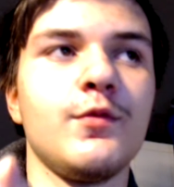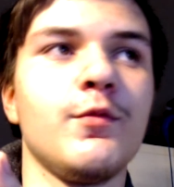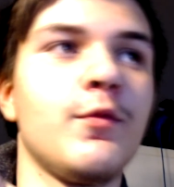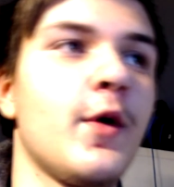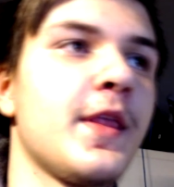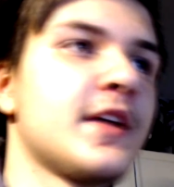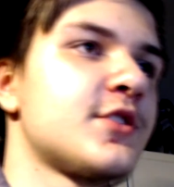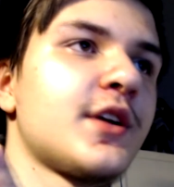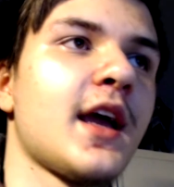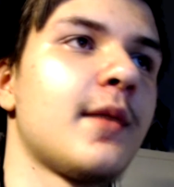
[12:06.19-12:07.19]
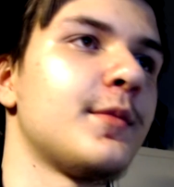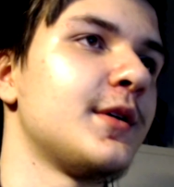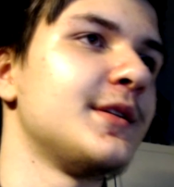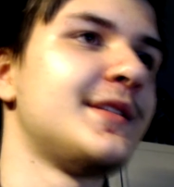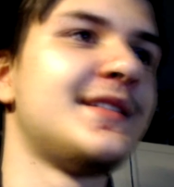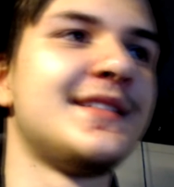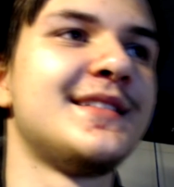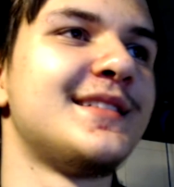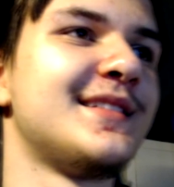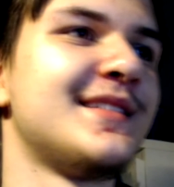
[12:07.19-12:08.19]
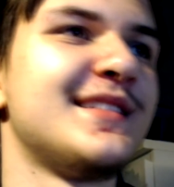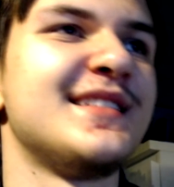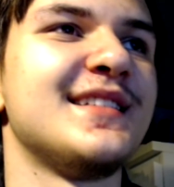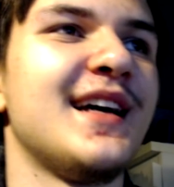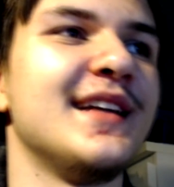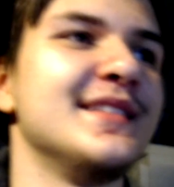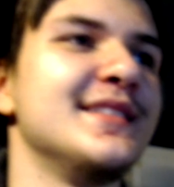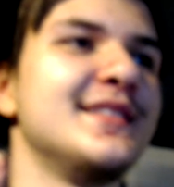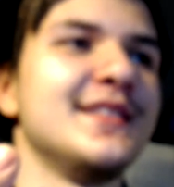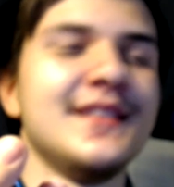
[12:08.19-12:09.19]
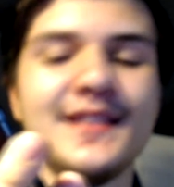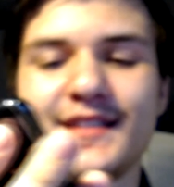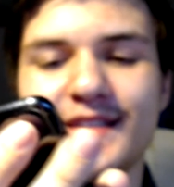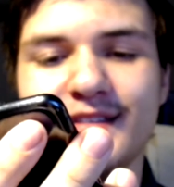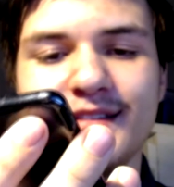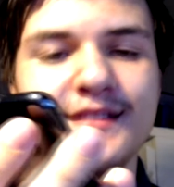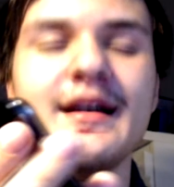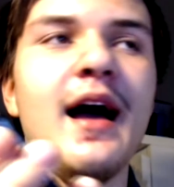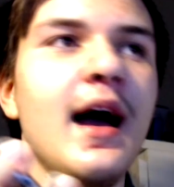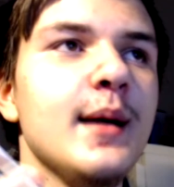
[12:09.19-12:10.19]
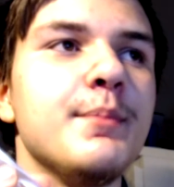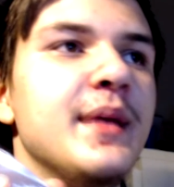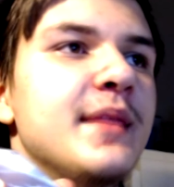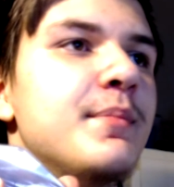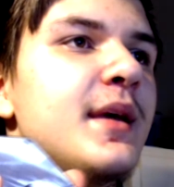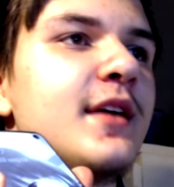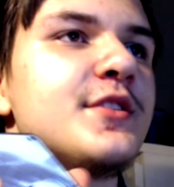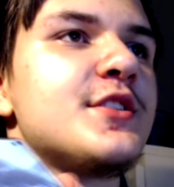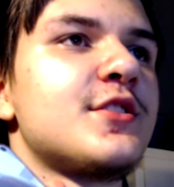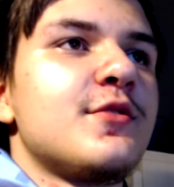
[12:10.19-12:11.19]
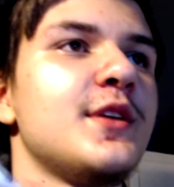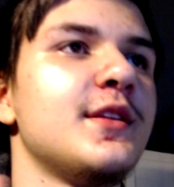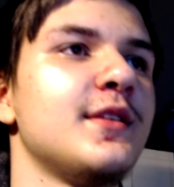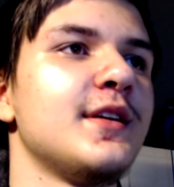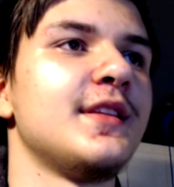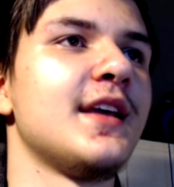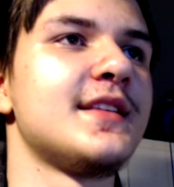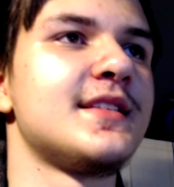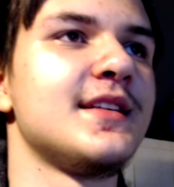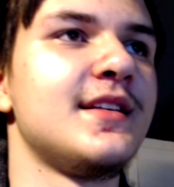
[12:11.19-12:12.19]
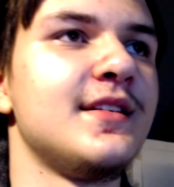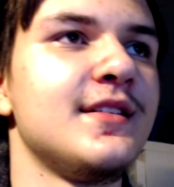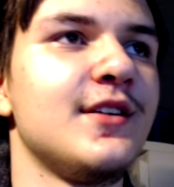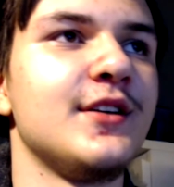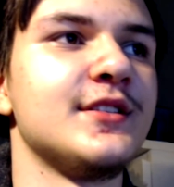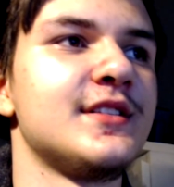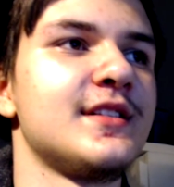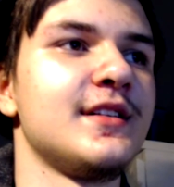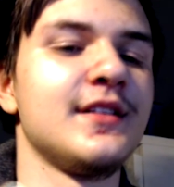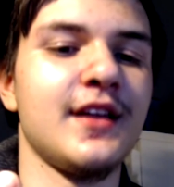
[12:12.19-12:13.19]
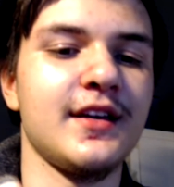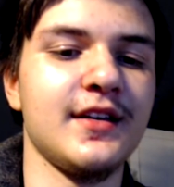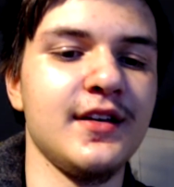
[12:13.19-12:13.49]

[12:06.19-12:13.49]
one extra camera and a bit bigger screen, and that's it. Honestly, like